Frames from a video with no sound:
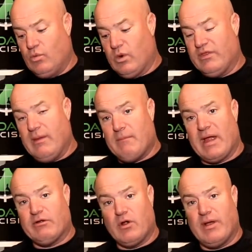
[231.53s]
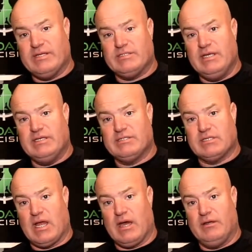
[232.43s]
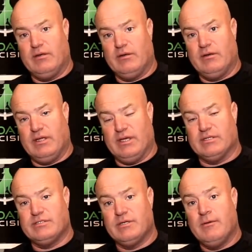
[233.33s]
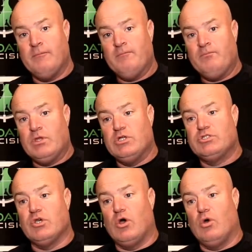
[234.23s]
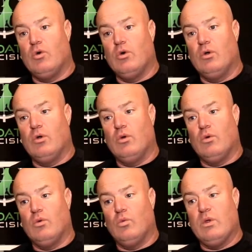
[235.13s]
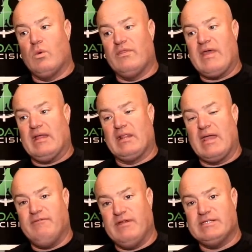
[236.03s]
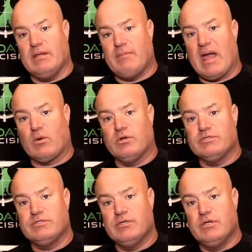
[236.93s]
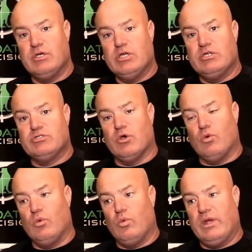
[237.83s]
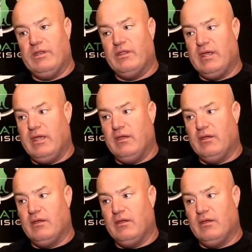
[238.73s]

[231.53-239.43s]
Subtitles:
where the micro SD slot is. So we want that light facing backwards. So when the